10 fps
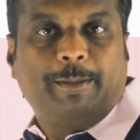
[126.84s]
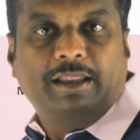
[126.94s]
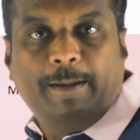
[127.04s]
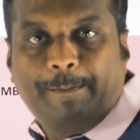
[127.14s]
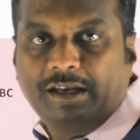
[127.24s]

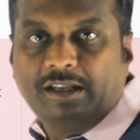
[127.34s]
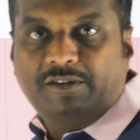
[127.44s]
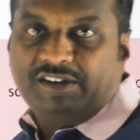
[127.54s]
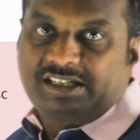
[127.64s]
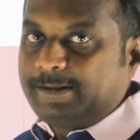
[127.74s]
Ippadi dhaan
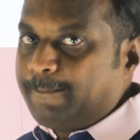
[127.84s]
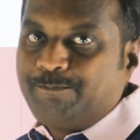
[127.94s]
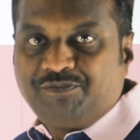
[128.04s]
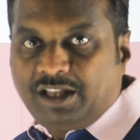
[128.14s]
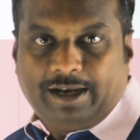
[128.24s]
priyudhu first.
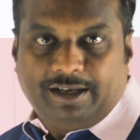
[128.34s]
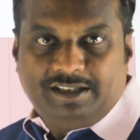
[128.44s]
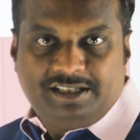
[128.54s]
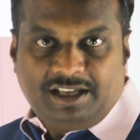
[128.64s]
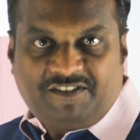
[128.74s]
Right,
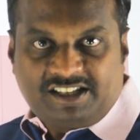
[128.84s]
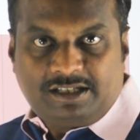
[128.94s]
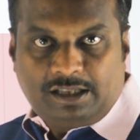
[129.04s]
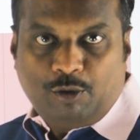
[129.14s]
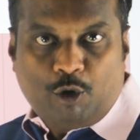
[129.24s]
this is the first
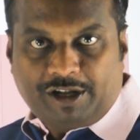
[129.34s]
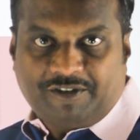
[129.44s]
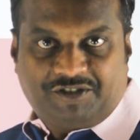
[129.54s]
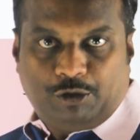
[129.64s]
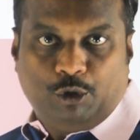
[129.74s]
thing what you
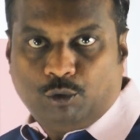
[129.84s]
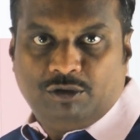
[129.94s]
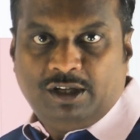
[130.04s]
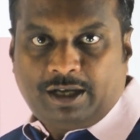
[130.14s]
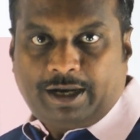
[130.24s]
have to
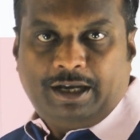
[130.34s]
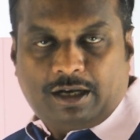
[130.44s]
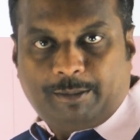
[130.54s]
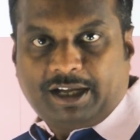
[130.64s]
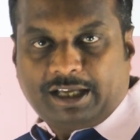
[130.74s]
know. Right,
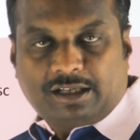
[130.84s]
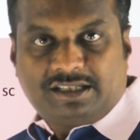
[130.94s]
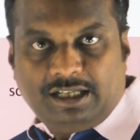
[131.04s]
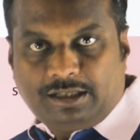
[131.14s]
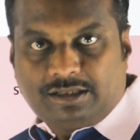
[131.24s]
namakku ethana
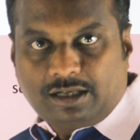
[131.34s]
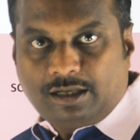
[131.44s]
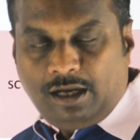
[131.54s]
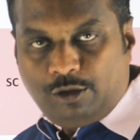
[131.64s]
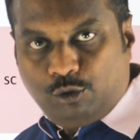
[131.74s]
seats
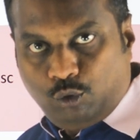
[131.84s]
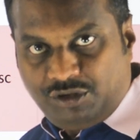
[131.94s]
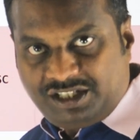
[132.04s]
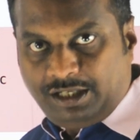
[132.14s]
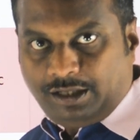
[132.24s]
irukku,
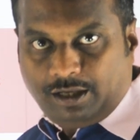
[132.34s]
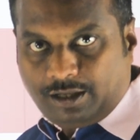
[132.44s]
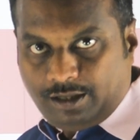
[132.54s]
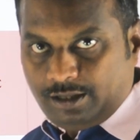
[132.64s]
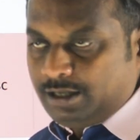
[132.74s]
100 seat
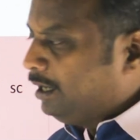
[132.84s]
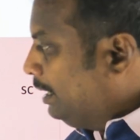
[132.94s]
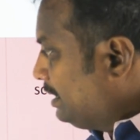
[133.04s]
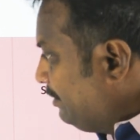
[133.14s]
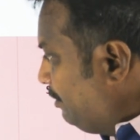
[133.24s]
irukku.
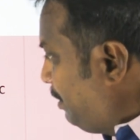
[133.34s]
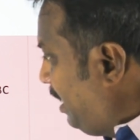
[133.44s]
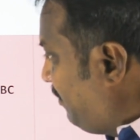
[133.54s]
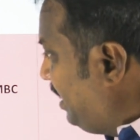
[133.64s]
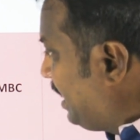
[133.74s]
Na
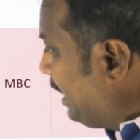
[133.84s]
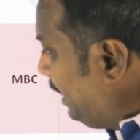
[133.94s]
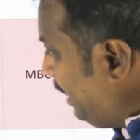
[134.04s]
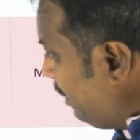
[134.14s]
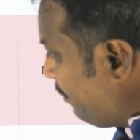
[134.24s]
7.5
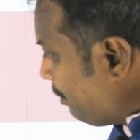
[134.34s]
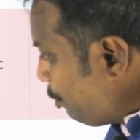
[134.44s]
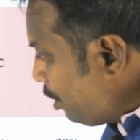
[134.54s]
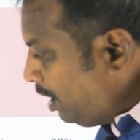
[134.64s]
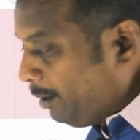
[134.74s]
category la
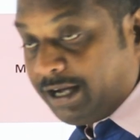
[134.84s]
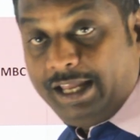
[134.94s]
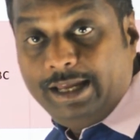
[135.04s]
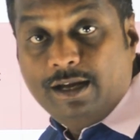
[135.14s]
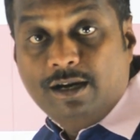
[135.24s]
varaporana namakku
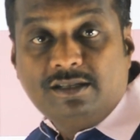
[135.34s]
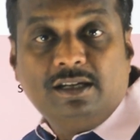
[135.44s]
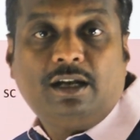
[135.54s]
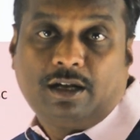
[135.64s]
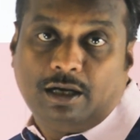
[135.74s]
7
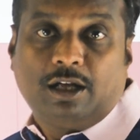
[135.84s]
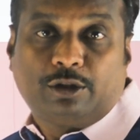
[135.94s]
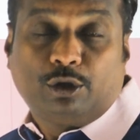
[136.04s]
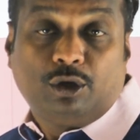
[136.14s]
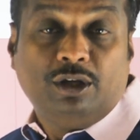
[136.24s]
seat irukku nu
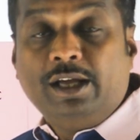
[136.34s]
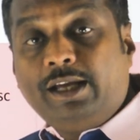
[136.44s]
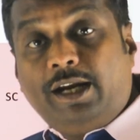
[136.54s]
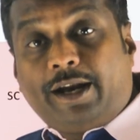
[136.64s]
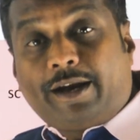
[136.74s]
artham,
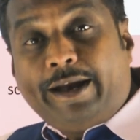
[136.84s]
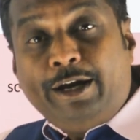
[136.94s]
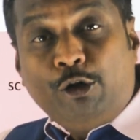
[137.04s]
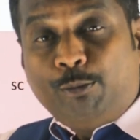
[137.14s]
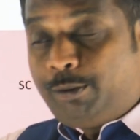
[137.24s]
illa na
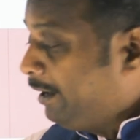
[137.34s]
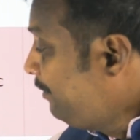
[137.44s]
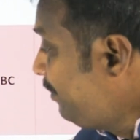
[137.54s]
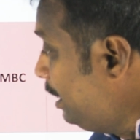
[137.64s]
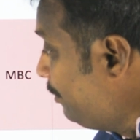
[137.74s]

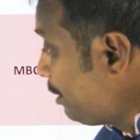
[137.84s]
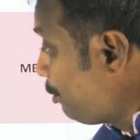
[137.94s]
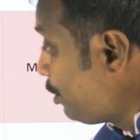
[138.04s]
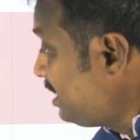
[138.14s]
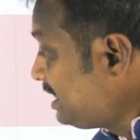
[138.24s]
92.5 la
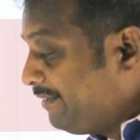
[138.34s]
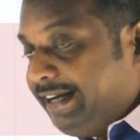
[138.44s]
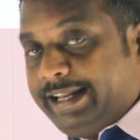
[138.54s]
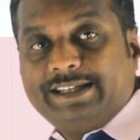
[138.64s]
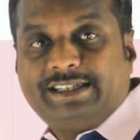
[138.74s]
varaporana
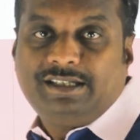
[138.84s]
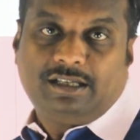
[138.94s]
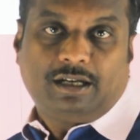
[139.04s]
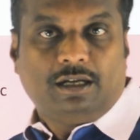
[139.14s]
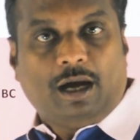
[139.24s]
78 seats
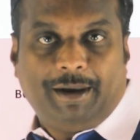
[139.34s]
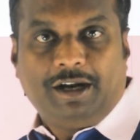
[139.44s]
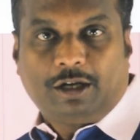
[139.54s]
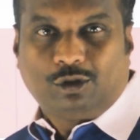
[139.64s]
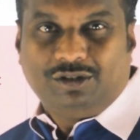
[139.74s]
irukku appdin
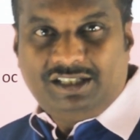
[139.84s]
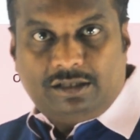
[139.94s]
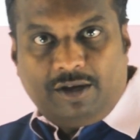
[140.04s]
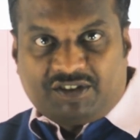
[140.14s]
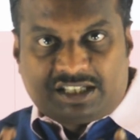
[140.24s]
artham. This
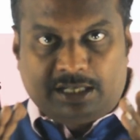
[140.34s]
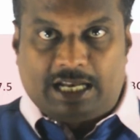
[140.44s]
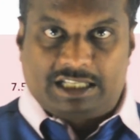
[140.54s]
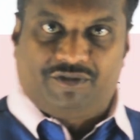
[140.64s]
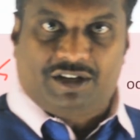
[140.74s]
is the first
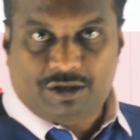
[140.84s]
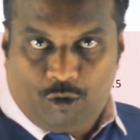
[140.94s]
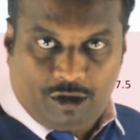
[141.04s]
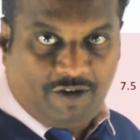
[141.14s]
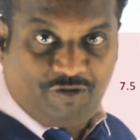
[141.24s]
classification
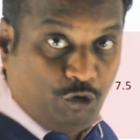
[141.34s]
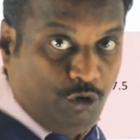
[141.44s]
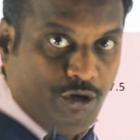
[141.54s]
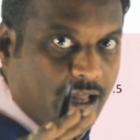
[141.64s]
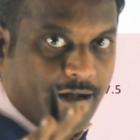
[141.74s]
what you have to
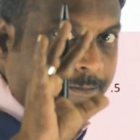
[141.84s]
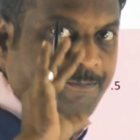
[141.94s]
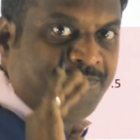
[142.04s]
learn.